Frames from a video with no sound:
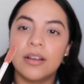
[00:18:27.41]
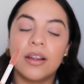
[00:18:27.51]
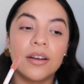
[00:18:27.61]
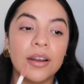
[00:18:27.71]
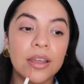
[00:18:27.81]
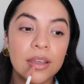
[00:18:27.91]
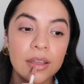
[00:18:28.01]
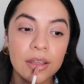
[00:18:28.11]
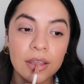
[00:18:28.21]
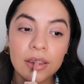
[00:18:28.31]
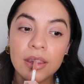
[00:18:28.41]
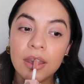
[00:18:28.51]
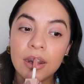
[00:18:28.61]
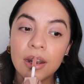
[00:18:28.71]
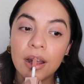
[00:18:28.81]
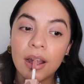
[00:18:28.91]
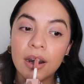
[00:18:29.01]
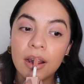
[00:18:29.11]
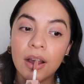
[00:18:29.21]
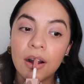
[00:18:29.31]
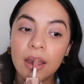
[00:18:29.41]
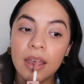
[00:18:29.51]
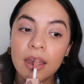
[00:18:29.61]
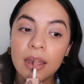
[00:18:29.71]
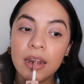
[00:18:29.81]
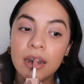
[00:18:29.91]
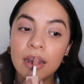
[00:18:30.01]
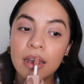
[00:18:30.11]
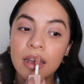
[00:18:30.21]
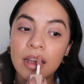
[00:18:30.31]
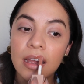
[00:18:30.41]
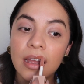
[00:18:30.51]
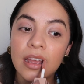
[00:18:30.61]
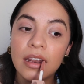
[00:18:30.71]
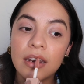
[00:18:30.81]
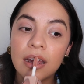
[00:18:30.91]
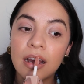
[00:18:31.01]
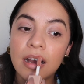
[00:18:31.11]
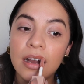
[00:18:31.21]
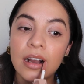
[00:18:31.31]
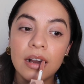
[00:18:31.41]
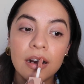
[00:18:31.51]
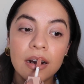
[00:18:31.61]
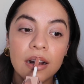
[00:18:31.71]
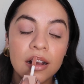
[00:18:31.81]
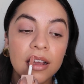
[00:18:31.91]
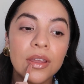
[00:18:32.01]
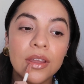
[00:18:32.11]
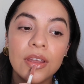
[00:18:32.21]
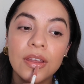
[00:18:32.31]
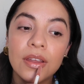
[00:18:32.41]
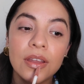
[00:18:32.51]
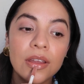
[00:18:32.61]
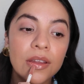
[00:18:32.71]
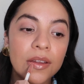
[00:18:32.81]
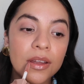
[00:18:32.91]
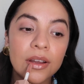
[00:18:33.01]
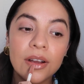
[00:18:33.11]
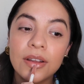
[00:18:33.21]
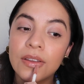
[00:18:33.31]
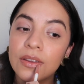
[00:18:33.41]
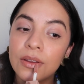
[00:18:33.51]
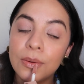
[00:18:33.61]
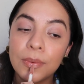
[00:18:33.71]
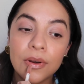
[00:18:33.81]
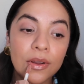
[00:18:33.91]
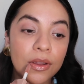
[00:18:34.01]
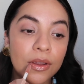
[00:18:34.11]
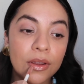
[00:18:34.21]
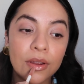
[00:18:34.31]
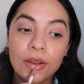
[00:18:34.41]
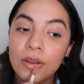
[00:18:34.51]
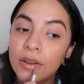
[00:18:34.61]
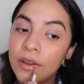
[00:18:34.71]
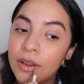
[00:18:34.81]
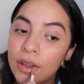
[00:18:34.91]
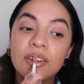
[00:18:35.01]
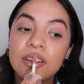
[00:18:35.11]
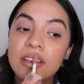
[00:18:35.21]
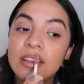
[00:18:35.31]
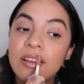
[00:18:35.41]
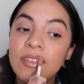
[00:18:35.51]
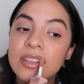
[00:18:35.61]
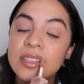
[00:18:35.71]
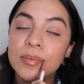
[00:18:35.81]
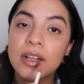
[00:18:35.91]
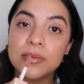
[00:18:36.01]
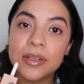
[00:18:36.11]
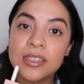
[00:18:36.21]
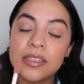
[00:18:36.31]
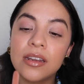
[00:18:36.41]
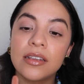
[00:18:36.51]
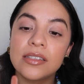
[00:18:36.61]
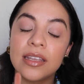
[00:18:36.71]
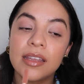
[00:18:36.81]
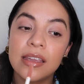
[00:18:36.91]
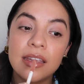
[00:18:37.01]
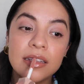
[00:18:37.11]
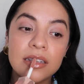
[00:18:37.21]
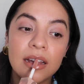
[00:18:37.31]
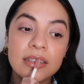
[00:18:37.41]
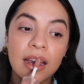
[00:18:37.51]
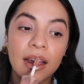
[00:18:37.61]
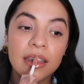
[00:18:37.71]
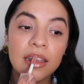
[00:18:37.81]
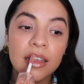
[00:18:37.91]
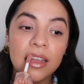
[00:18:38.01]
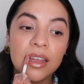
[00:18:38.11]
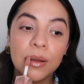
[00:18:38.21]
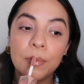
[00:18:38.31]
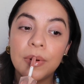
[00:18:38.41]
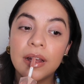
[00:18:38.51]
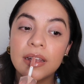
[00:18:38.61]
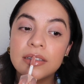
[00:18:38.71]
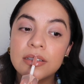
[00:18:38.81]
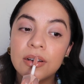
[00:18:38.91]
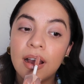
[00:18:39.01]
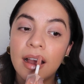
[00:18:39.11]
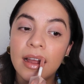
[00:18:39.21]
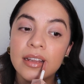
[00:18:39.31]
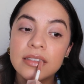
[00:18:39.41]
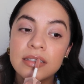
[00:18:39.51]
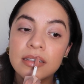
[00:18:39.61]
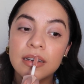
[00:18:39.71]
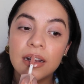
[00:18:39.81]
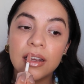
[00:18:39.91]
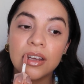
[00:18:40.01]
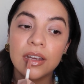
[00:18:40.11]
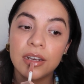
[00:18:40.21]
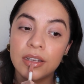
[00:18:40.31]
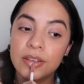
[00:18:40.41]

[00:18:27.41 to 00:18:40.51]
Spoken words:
All right, and then I'm gonna go in and out. Oh, it's so pretty. I really love this lip gloss because it's not sticky, it's not tacky, but it still has a good